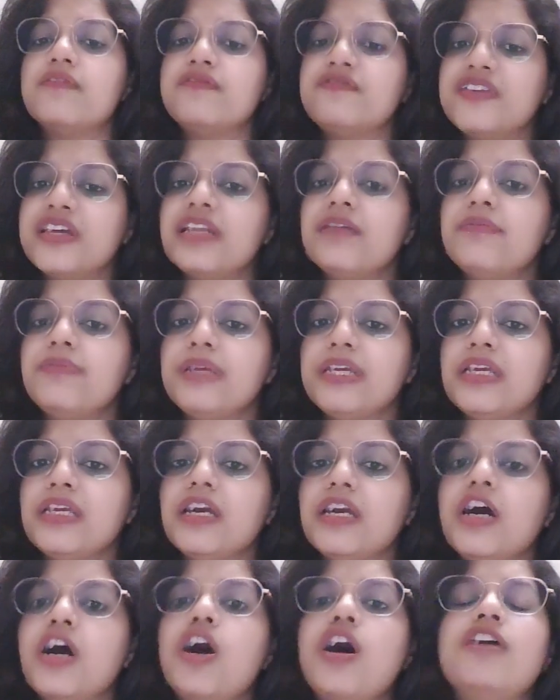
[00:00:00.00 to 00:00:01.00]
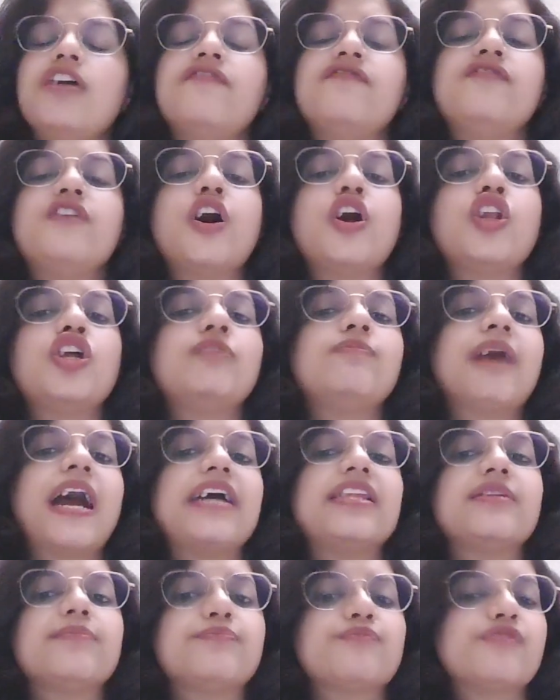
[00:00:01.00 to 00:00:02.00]
will be followed by
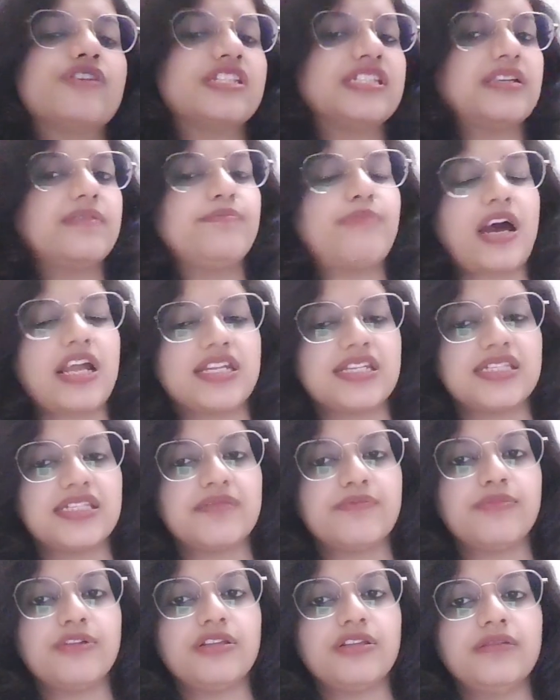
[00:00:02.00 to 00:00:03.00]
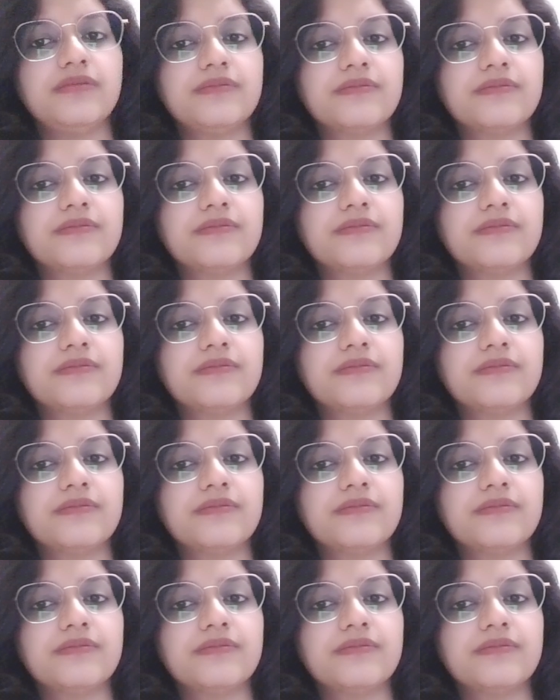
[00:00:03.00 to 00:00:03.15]
the present participle,